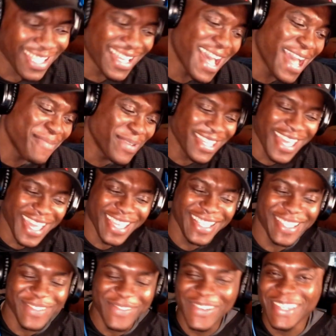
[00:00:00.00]
Alright, but yeah, he
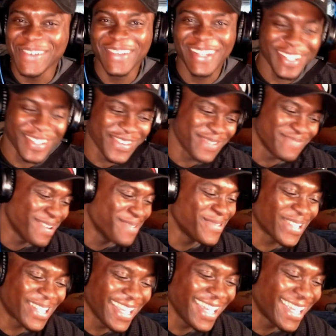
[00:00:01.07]
still killed it though. But
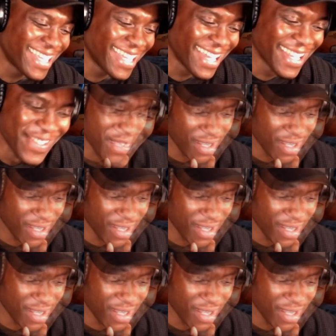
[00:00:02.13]
we'll take it.